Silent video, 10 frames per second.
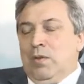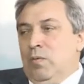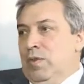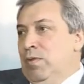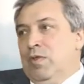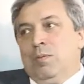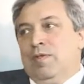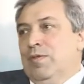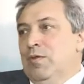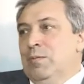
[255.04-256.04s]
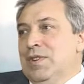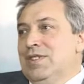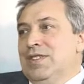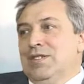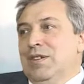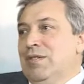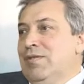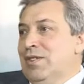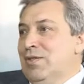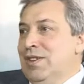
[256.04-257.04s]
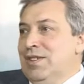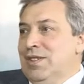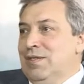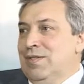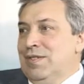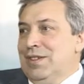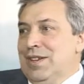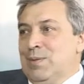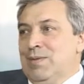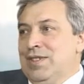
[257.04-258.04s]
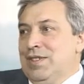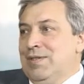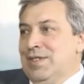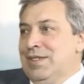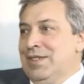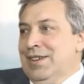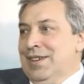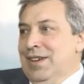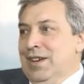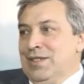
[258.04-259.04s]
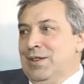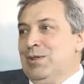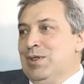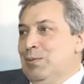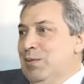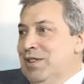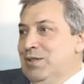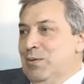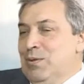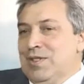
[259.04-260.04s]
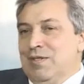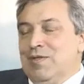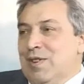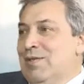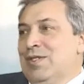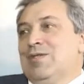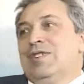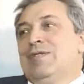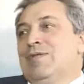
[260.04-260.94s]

With poor performance, it's not only frustrating for the customer service associate, but it's also very frustrating